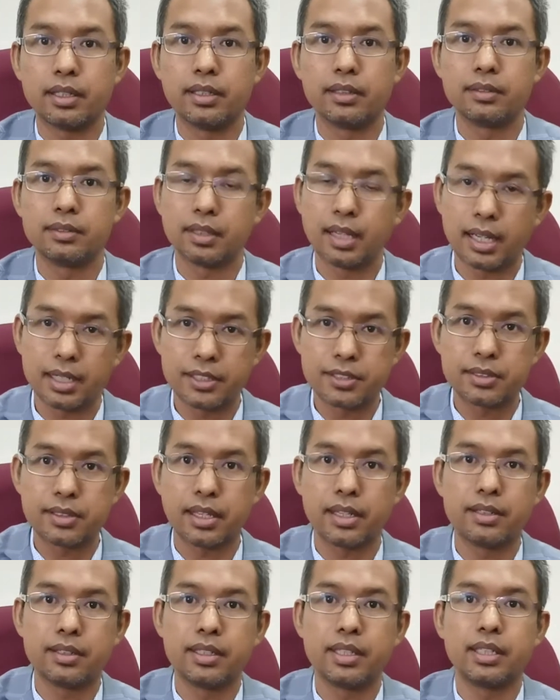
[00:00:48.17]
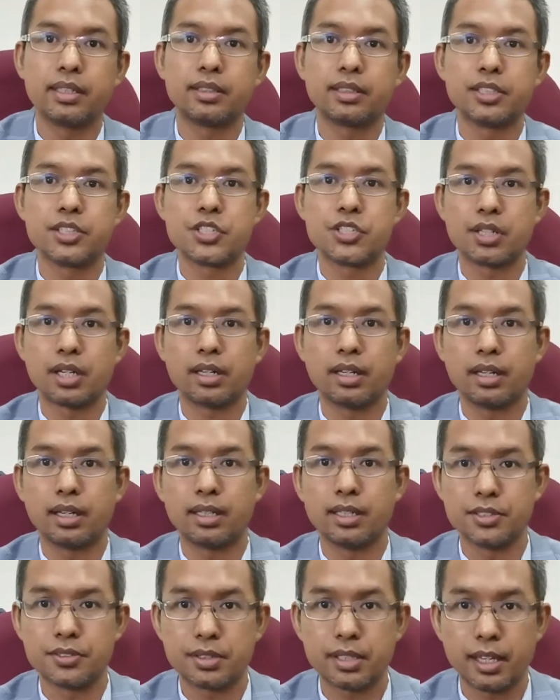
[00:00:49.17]
in understanding the Sharia
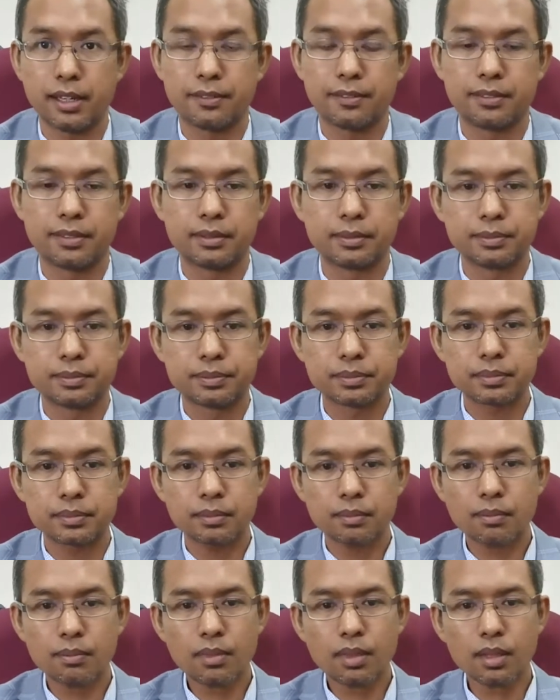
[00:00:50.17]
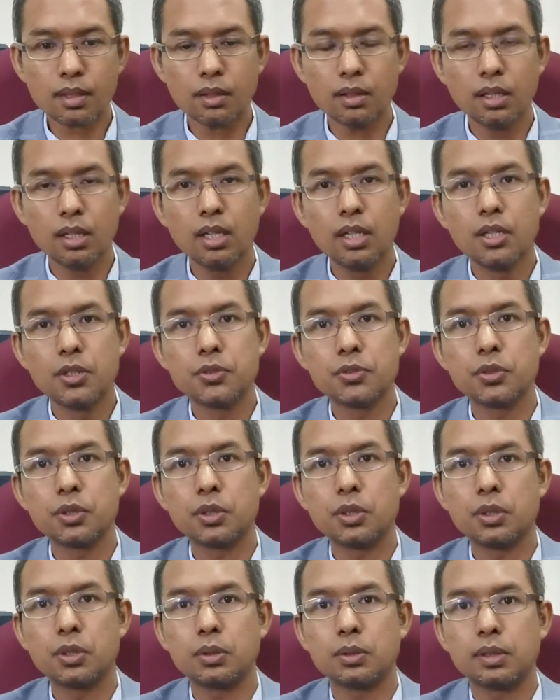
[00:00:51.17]
itself.
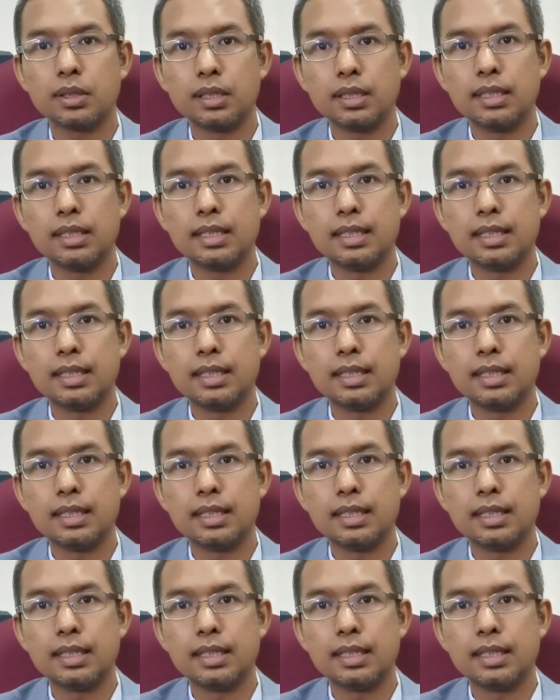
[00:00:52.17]
So